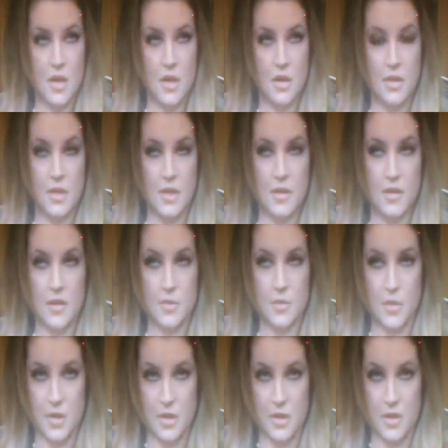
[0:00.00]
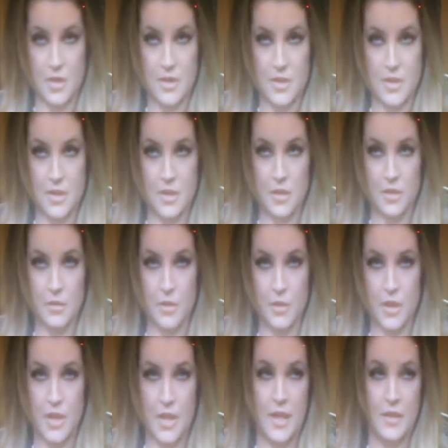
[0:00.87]
And I think that's one of the things that killed
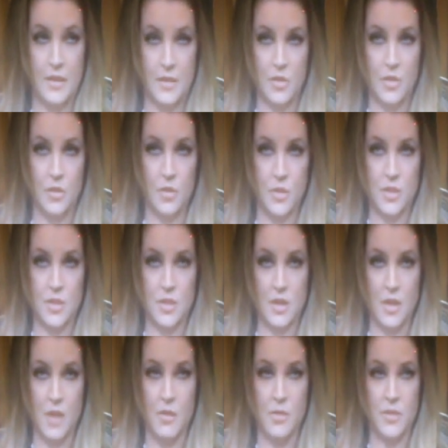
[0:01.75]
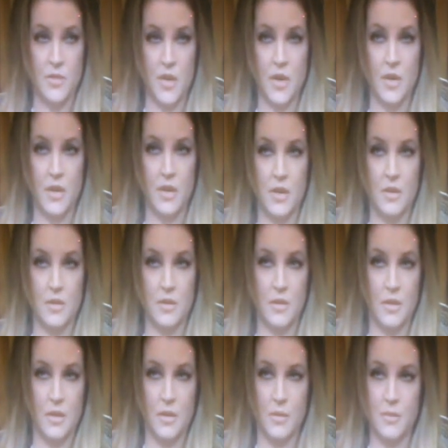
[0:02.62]
me in the end, too, was that I was very
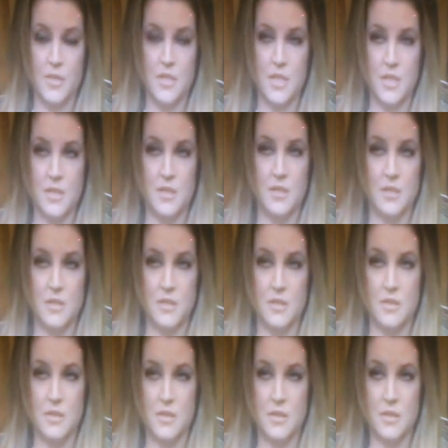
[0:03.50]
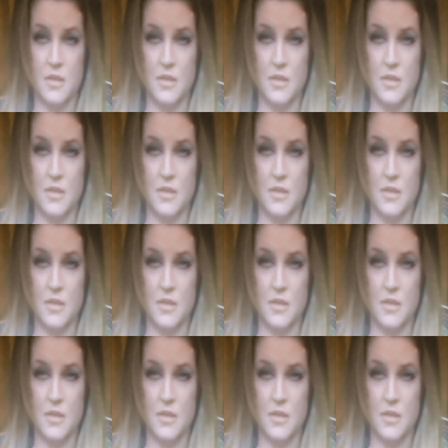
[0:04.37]
distanced.